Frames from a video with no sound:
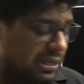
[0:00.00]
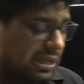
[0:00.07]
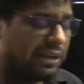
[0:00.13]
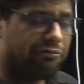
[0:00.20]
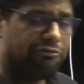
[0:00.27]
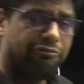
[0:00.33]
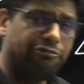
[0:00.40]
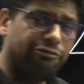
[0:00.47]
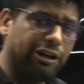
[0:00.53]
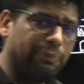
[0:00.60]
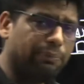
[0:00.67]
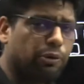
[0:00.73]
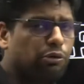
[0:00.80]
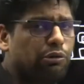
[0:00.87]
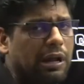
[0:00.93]
every
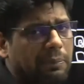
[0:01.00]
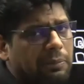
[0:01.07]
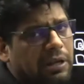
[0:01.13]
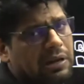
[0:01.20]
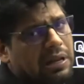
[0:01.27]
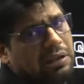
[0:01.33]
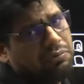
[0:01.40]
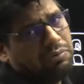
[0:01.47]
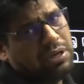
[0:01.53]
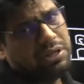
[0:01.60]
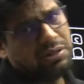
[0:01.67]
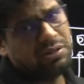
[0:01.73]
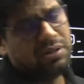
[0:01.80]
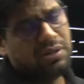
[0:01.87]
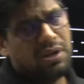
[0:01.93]
programming
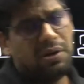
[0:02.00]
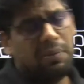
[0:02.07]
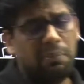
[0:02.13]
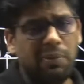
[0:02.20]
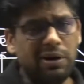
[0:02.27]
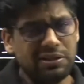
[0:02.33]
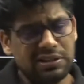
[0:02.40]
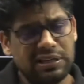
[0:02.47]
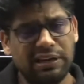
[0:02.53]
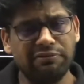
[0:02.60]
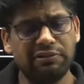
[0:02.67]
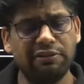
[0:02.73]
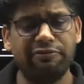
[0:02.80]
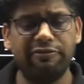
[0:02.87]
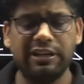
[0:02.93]
language must have
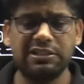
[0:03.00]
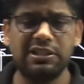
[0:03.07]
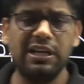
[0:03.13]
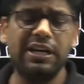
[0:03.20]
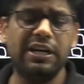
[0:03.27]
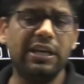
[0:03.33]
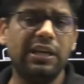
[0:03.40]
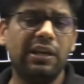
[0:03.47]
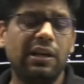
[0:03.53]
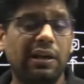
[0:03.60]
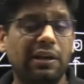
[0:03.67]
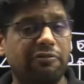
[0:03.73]
the facility, to